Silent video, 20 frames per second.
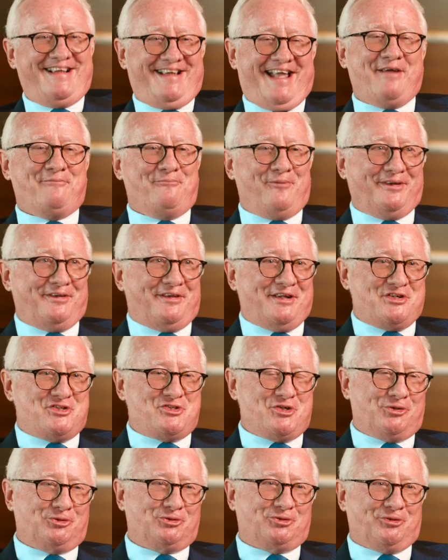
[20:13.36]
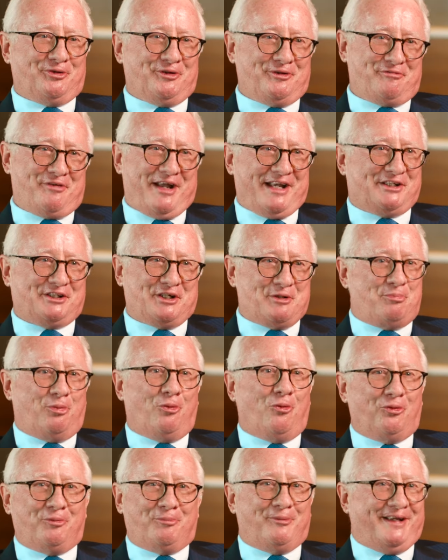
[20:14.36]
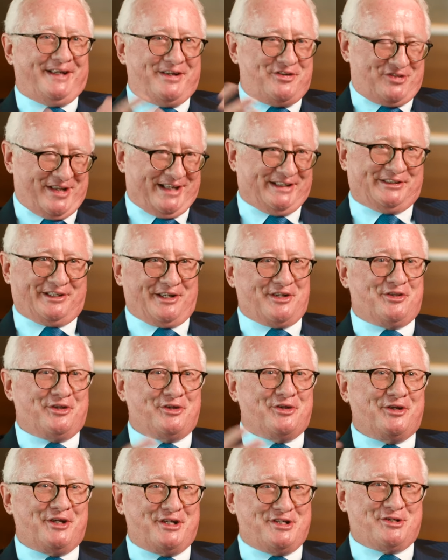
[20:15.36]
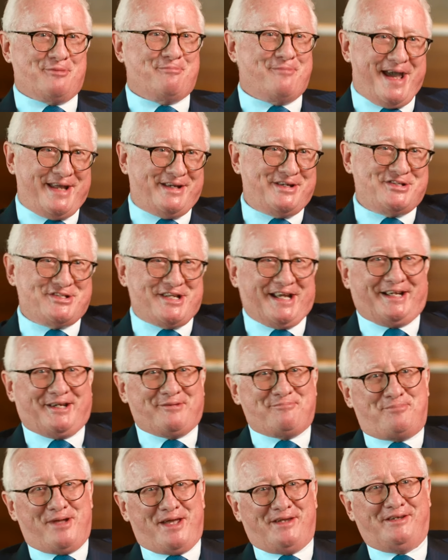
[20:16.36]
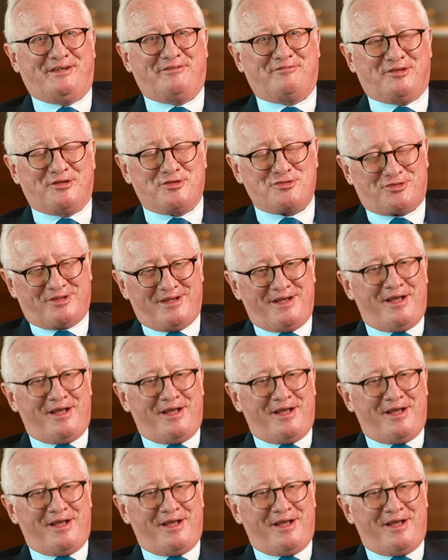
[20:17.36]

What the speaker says: one thing children have actually brought me is actually the need to manage that competitiveness,